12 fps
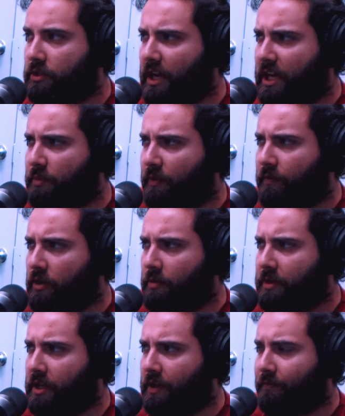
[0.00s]
do you guys prefer
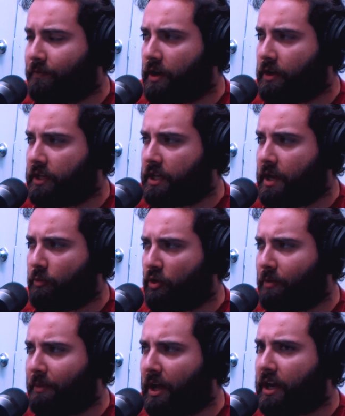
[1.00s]
to be in front of the
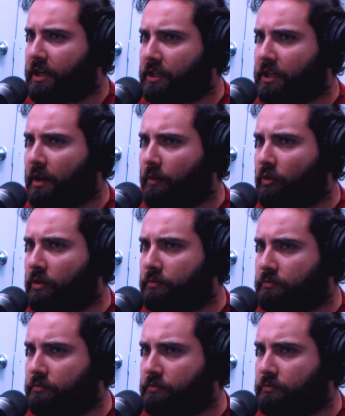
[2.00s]
camera or behind the camera?